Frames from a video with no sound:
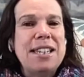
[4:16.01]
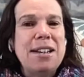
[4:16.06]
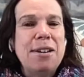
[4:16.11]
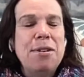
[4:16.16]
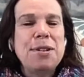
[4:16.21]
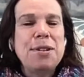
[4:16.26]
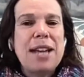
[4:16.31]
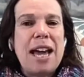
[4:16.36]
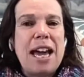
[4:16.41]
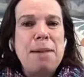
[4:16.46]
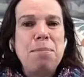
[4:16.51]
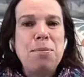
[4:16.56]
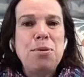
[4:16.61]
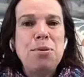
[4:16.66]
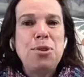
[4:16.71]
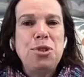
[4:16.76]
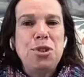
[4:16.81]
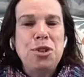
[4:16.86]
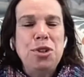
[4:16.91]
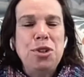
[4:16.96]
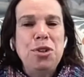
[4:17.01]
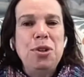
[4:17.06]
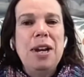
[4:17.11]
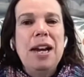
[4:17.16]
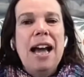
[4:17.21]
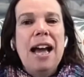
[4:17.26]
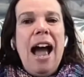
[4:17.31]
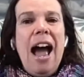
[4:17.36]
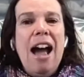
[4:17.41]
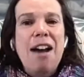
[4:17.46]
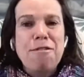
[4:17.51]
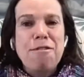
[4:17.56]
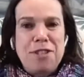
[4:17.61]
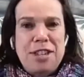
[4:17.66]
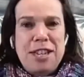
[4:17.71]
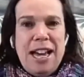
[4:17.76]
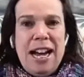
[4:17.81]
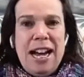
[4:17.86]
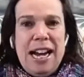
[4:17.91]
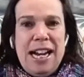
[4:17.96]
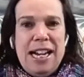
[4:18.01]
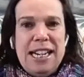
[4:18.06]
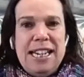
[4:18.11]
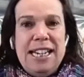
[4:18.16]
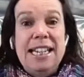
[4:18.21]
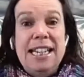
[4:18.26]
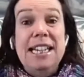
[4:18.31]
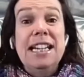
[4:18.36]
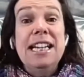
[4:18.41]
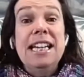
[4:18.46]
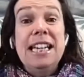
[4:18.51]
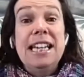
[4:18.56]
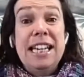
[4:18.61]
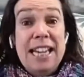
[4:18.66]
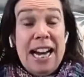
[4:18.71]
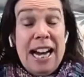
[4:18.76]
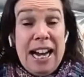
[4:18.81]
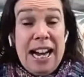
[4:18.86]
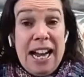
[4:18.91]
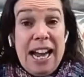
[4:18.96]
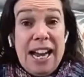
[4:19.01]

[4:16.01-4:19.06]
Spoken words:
So I was able to have the yarn in here